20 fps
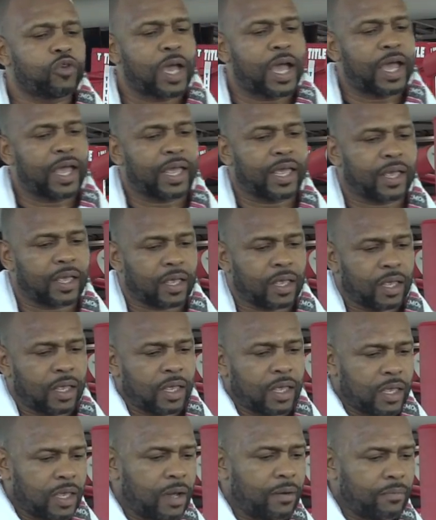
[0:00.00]
got
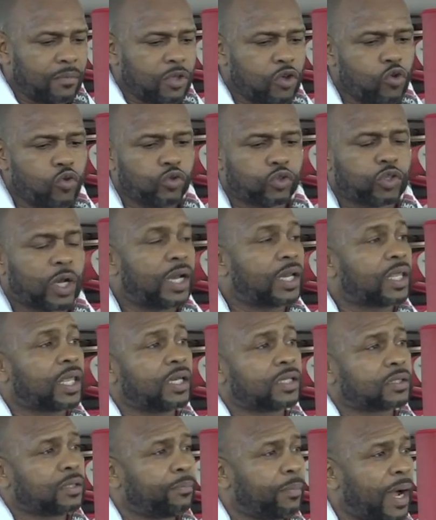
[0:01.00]
him who's trying to
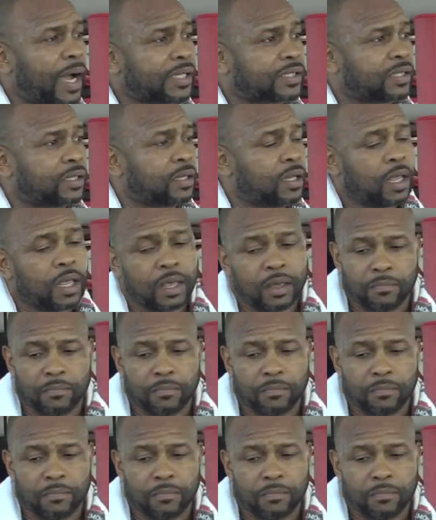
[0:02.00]
get into boxing,